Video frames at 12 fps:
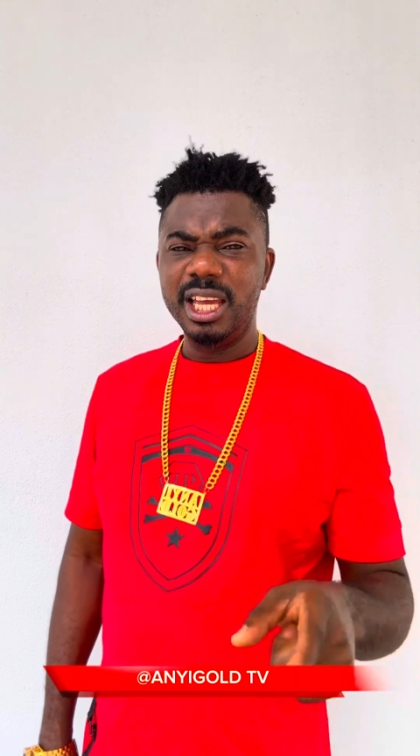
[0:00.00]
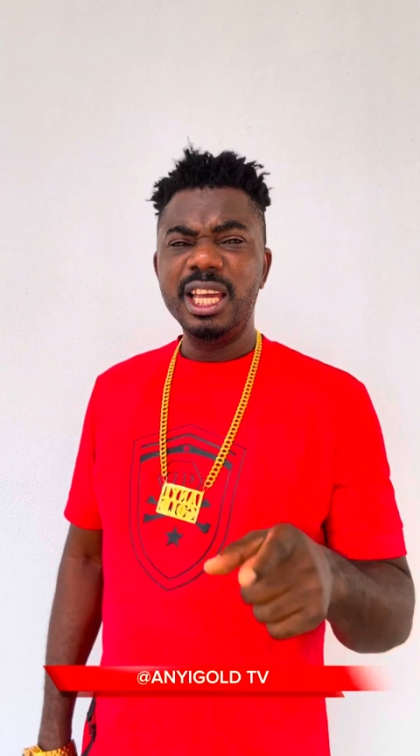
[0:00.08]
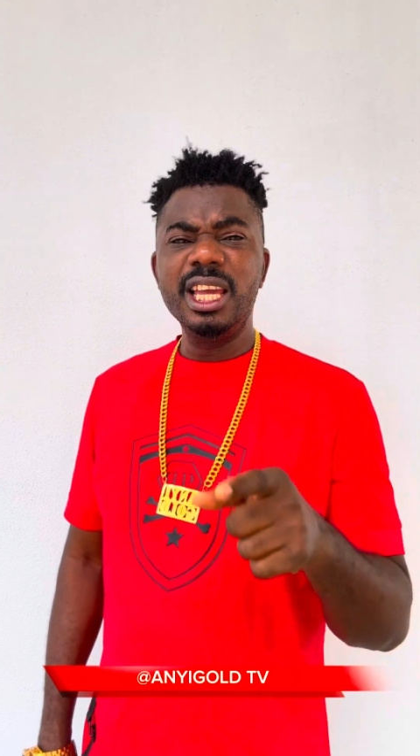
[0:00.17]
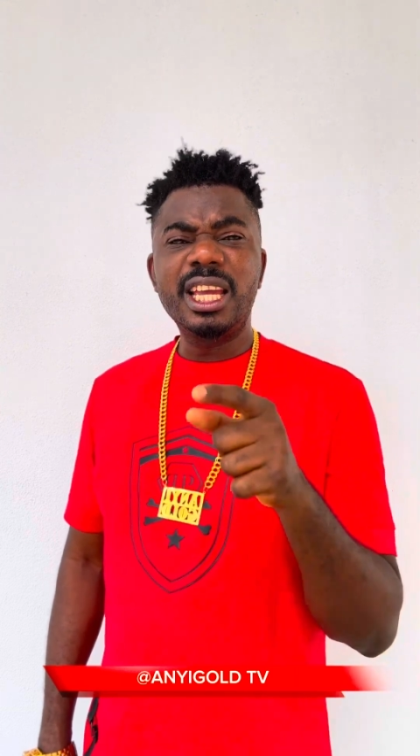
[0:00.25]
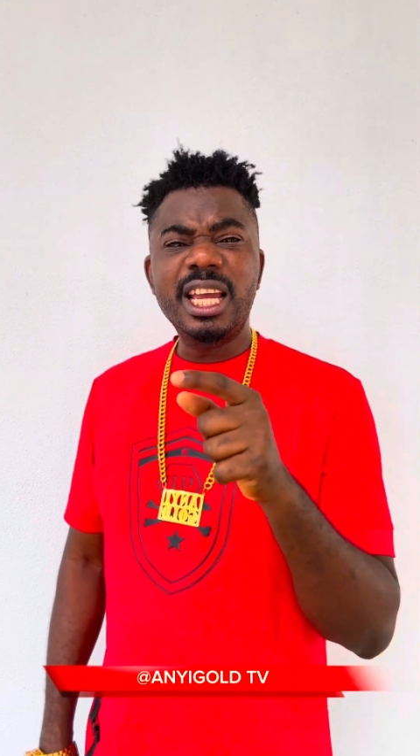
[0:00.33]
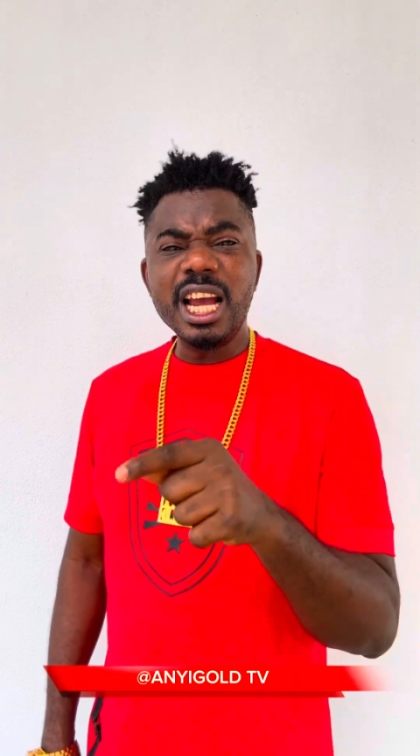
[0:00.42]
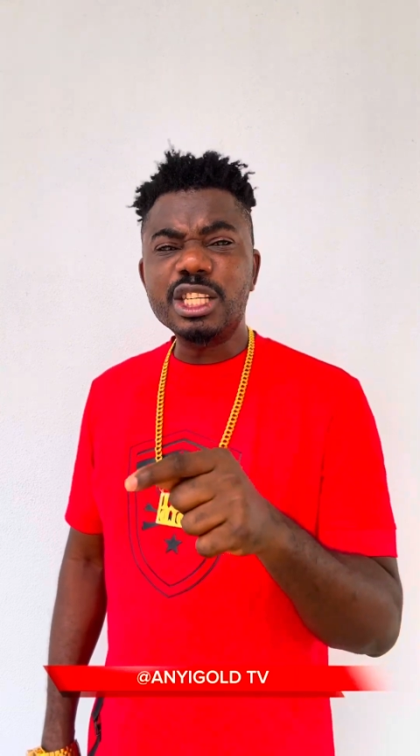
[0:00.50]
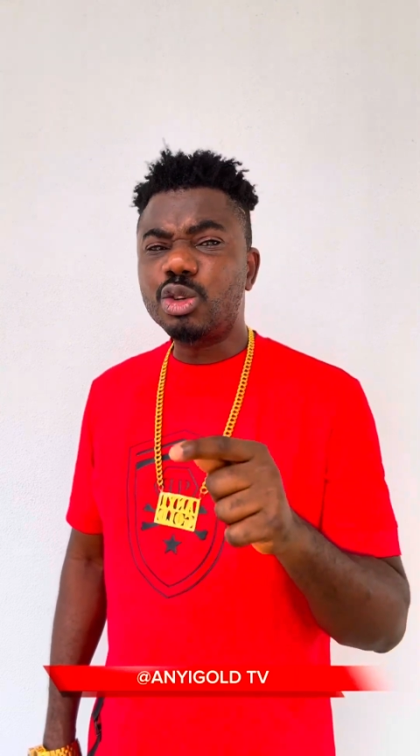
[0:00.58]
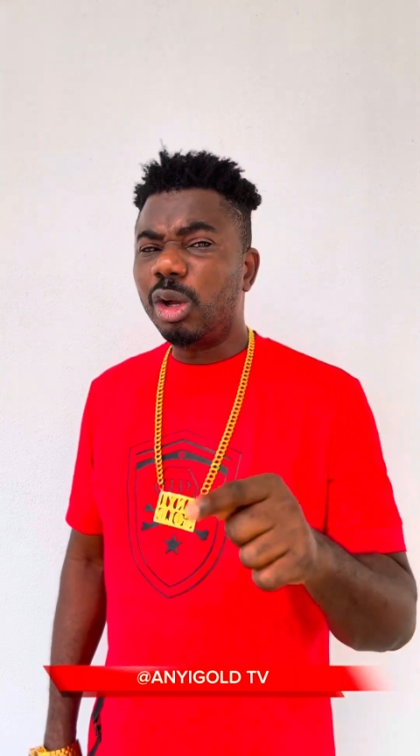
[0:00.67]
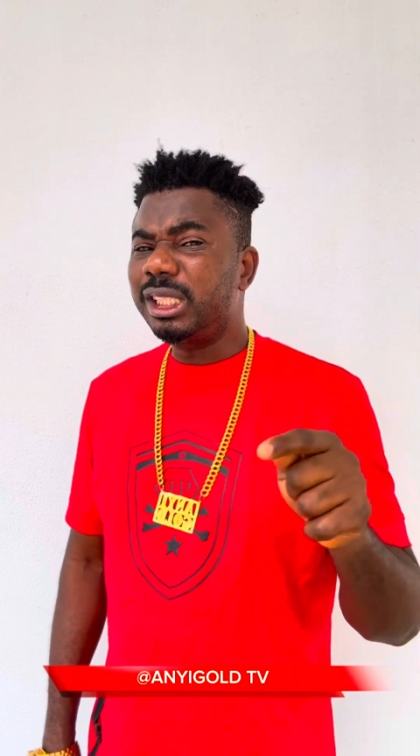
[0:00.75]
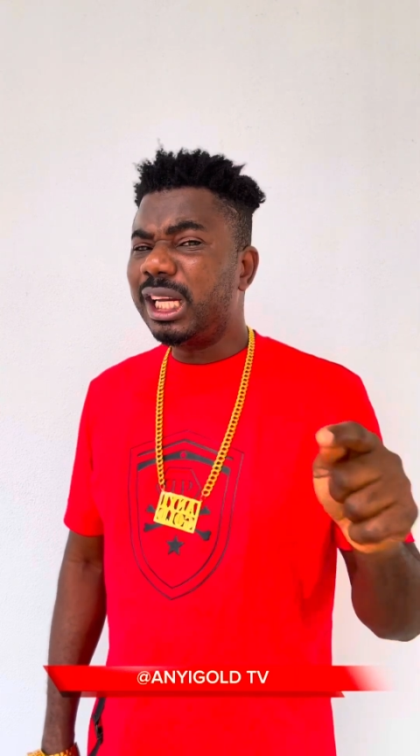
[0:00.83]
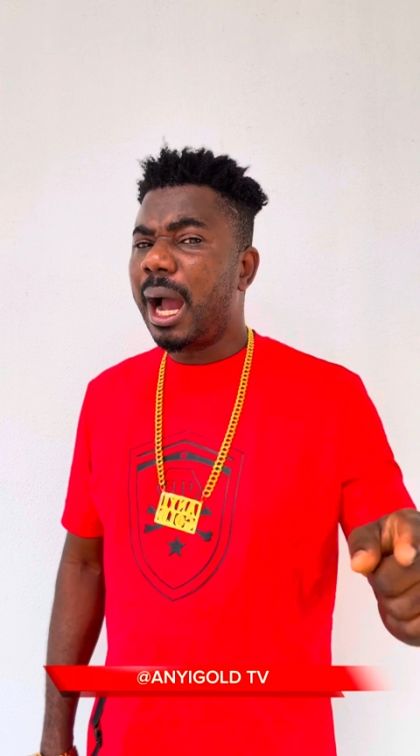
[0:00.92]
In case
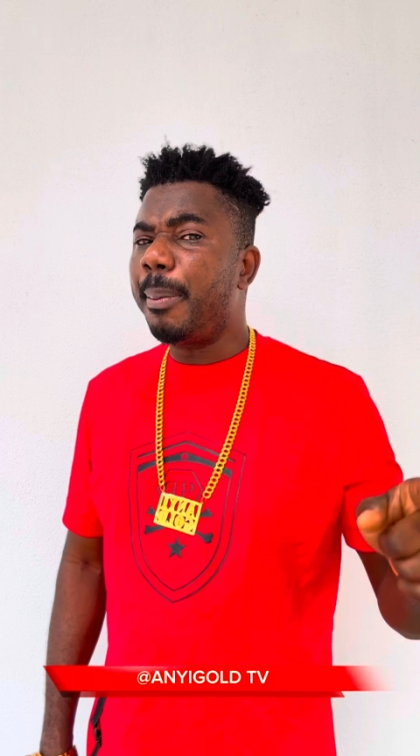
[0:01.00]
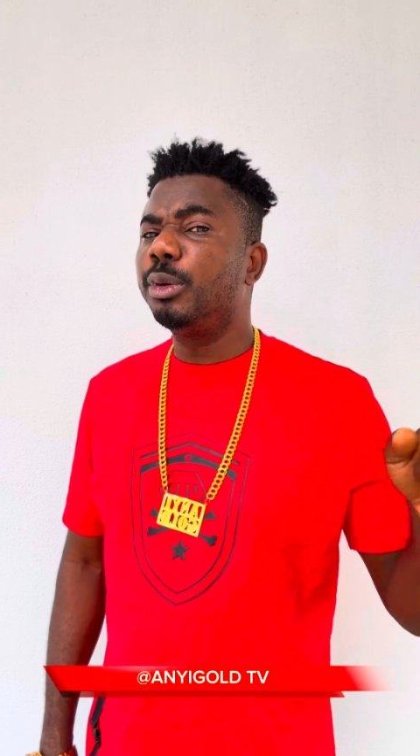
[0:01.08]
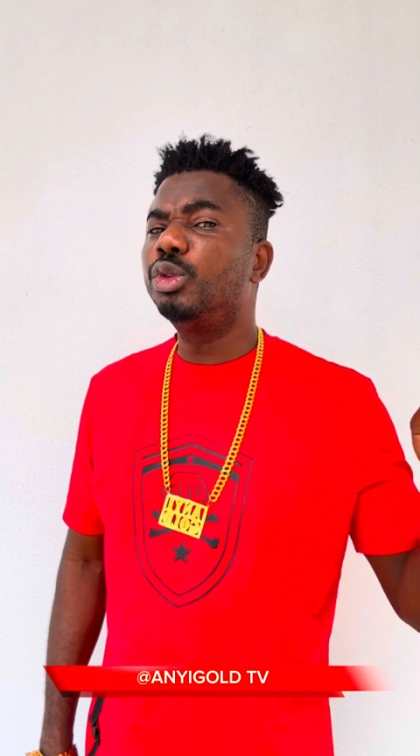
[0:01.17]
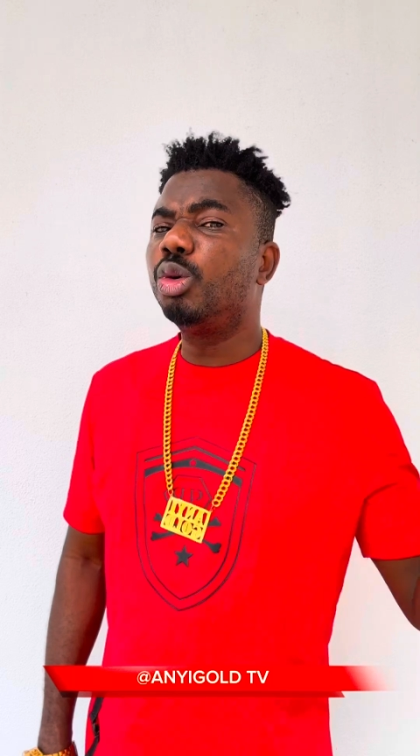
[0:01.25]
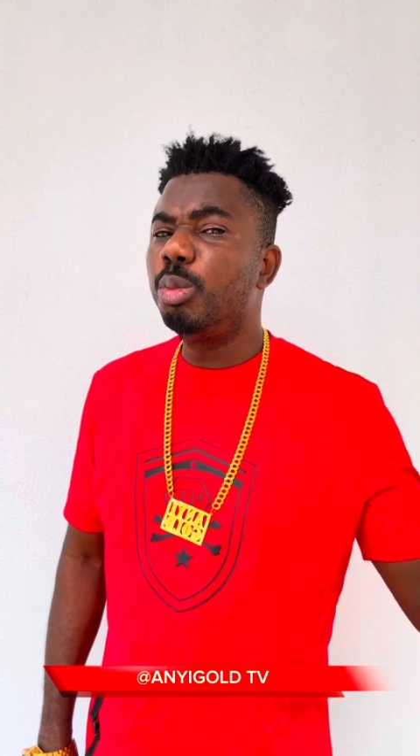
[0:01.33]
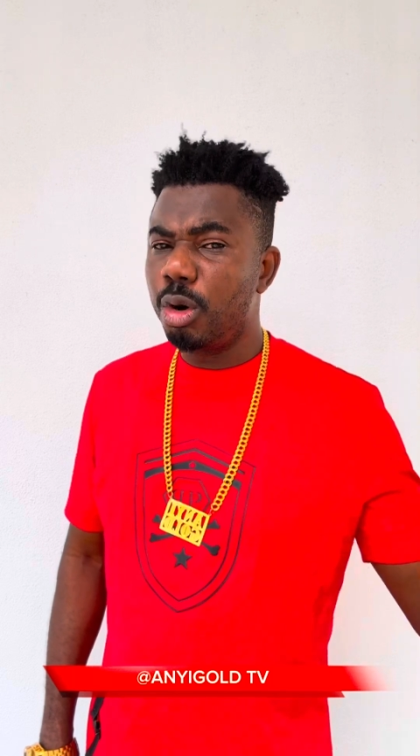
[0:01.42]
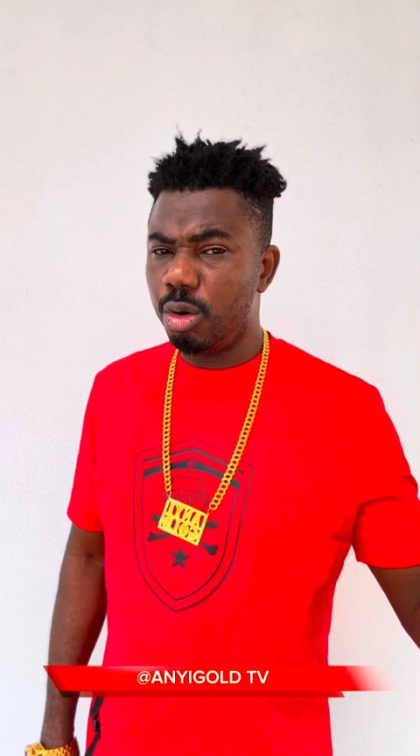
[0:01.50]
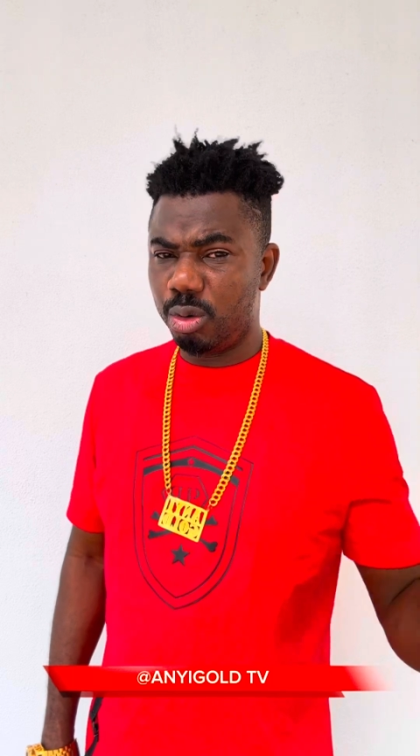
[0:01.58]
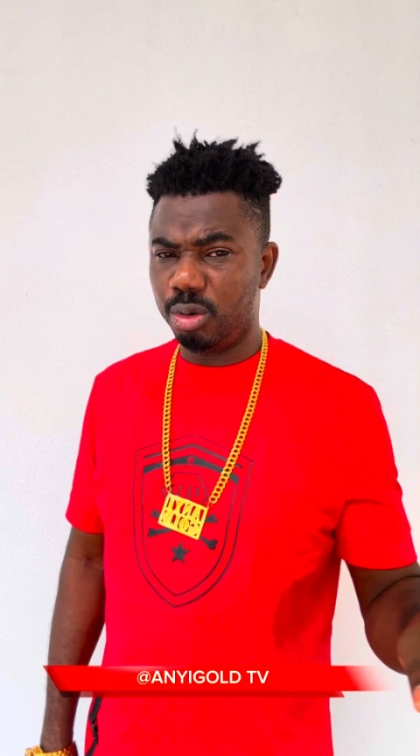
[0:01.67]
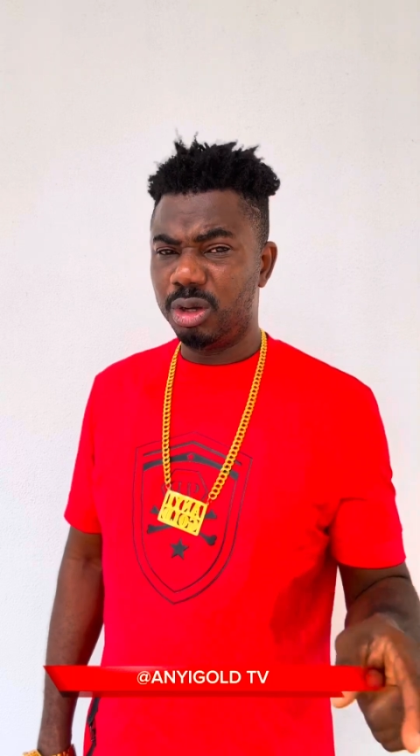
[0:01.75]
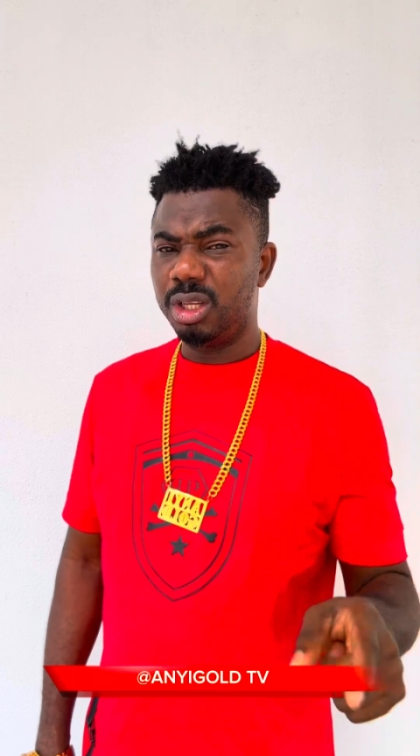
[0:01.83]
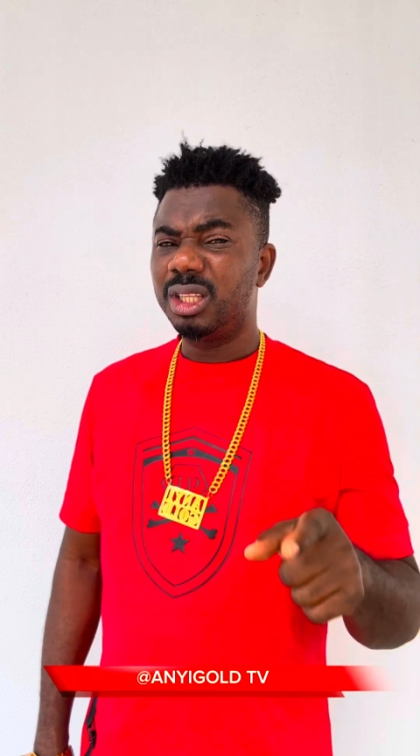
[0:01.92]
something happens tomorrow,